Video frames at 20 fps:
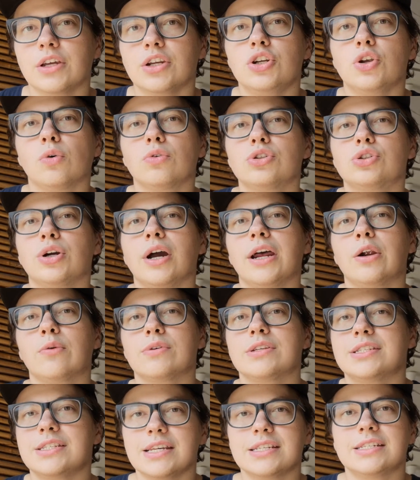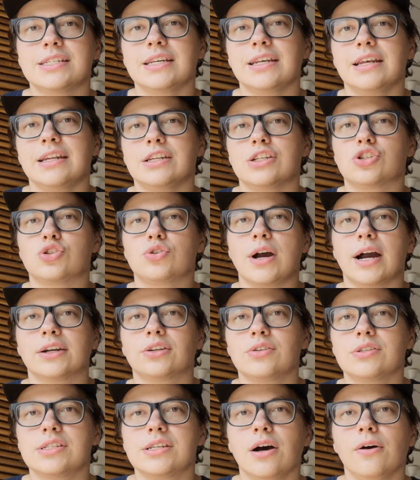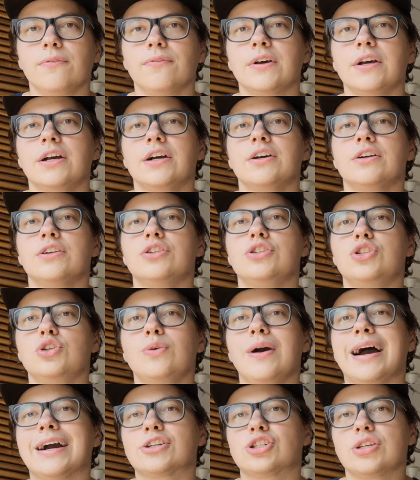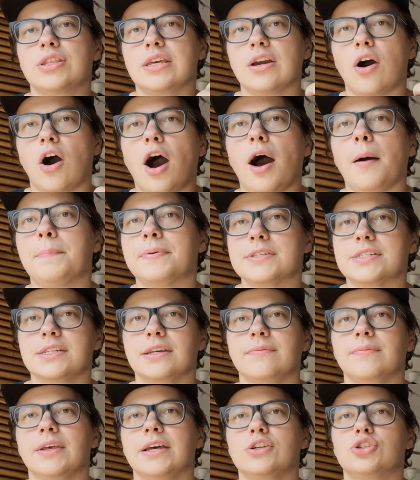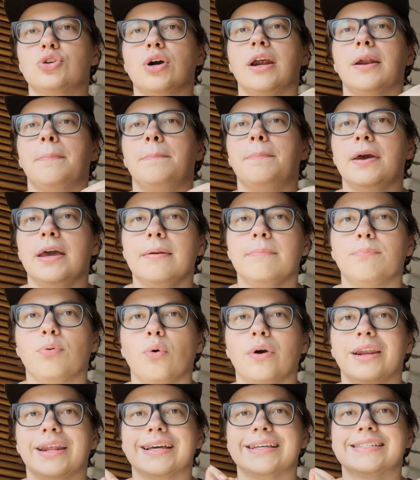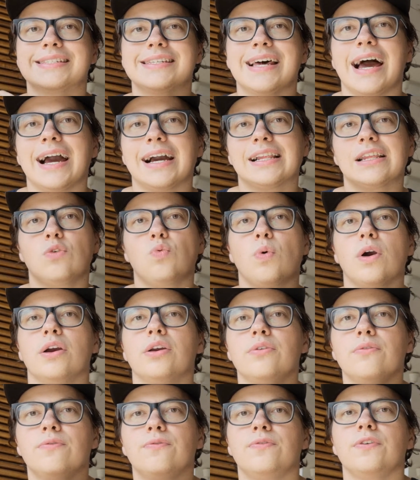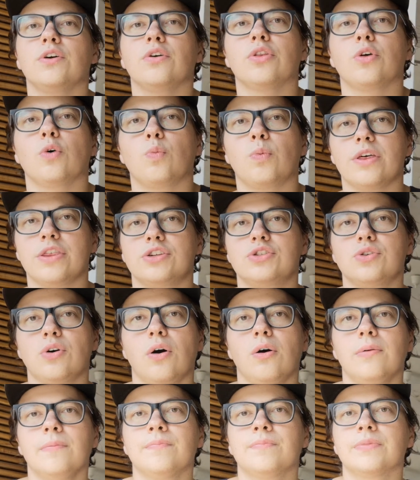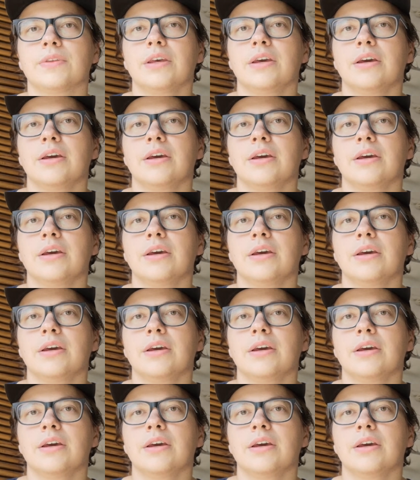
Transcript: Don't try to resist it and distract yourself. Do actually the opposite and try to pinpoint exactly where you feel the withdrawal.